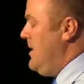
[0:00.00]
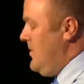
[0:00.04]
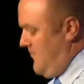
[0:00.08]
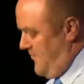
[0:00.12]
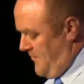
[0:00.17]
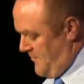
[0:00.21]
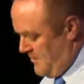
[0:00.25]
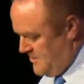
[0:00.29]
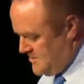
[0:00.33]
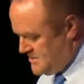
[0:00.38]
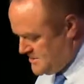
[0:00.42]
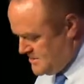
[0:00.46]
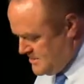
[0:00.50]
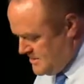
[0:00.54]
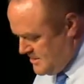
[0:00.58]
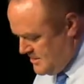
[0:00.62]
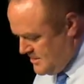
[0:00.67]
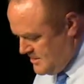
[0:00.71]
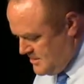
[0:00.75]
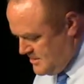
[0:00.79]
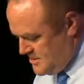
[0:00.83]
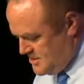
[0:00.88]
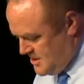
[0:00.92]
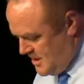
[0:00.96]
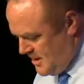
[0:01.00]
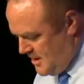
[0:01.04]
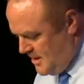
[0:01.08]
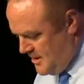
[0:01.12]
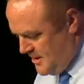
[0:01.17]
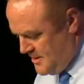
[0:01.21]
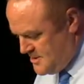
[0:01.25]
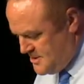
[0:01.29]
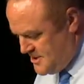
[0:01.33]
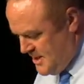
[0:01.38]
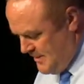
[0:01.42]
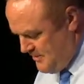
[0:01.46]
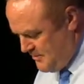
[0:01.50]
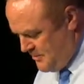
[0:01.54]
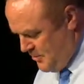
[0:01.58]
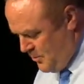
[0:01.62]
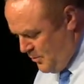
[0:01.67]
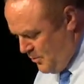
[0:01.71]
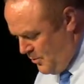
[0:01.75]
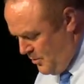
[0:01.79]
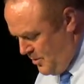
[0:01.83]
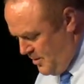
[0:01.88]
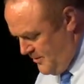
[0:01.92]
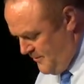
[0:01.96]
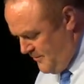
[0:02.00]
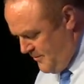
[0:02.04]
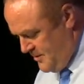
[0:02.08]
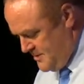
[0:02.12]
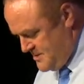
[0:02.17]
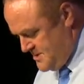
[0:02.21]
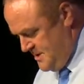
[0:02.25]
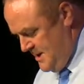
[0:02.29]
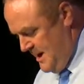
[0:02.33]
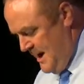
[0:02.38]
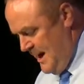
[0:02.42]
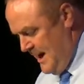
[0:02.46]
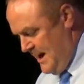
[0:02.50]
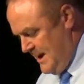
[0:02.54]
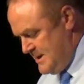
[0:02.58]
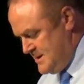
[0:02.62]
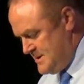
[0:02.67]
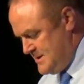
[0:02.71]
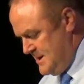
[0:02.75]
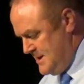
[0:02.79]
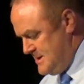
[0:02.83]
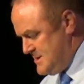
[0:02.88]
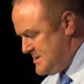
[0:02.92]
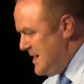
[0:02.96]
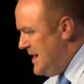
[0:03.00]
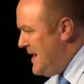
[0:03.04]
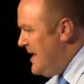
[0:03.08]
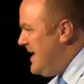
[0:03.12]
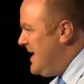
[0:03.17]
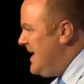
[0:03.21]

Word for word: 1 John chapter 1 verse 9 says,